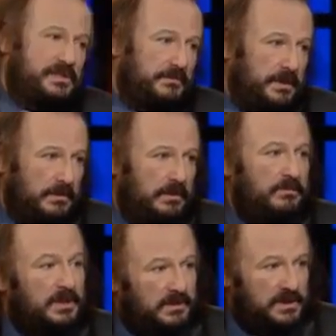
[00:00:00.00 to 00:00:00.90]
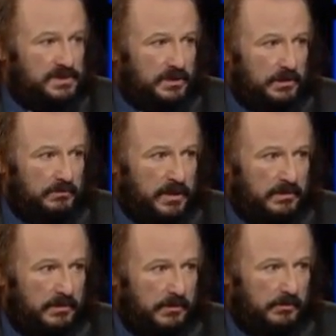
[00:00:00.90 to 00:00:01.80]
disappeared the minute he started my
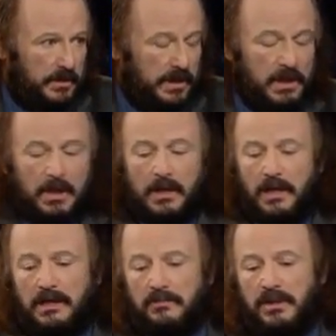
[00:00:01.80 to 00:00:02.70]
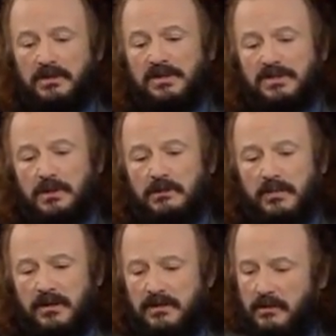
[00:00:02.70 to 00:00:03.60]
therapy. And the minute he started
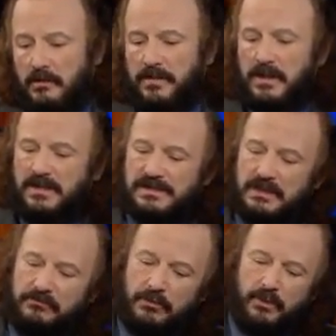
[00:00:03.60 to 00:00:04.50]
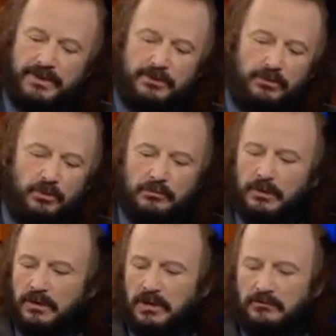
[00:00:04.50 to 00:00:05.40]
my therapy, his liver went to normal